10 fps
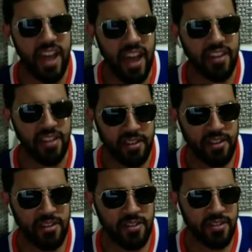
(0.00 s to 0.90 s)
daddy.
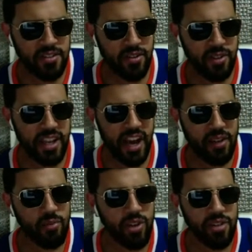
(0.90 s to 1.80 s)
So he
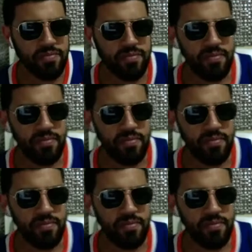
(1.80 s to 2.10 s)
got him one.